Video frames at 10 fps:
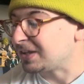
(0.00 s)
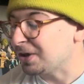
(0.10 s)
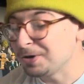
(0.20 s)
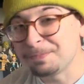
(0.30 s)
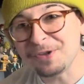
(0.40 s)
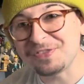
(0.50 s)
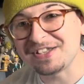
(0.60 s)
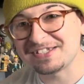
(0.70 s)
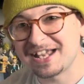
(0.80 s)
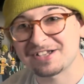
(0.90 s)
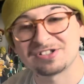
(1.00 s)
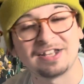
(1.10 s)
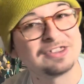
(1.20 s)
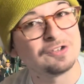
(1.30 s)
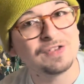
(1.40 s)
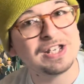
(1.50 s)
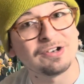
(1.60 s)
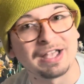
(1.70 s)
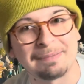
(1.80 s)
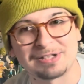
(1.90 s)
Could put this next to, like, the
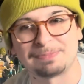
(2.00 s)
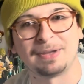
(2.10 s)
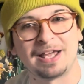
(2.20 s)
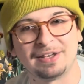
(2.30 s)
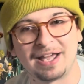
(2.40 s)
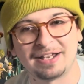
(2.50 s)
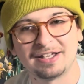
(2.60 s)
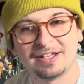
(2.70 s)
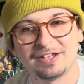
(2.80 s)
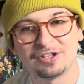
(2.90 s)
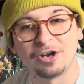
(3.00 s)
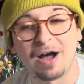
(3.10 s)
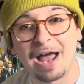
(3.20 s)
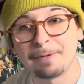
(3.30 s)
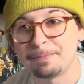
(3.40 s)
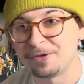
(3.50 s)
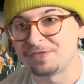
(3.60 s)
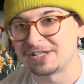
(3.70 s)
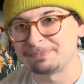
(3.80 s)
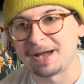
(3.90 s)
video game display. Like, you know, I would put
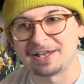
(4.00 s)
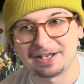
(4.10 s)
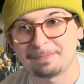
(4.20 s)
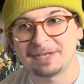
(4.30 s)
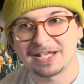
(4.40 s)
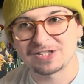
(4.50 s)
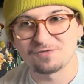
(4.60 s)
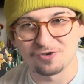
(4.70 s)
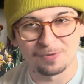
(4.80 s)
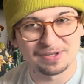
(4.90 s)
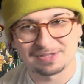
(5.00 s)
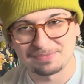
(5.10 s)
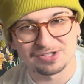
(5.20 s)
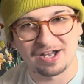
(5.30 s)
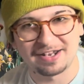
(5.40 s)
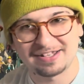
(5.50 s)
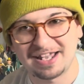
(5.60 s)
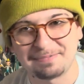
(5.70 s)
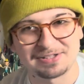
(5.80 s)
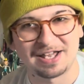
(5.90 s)
this by, like, a PS4 with some Sonic
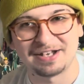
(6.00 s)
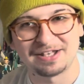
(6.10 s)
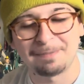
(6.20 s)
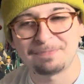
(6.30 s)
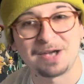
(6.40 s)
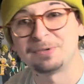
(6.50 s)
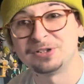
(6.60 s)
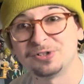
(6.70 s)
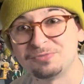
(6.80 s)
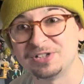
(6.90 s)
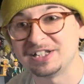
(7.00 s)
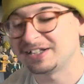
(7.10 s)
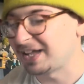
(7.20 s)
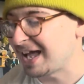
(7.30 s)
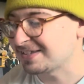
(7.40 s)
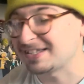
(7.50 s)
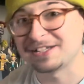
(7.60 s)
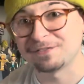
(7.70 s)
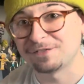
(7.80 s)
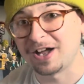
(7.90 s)
games lined up. That would look really classy
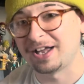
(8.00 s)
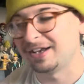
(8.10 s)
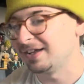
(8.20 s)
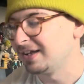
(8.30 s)
and fun.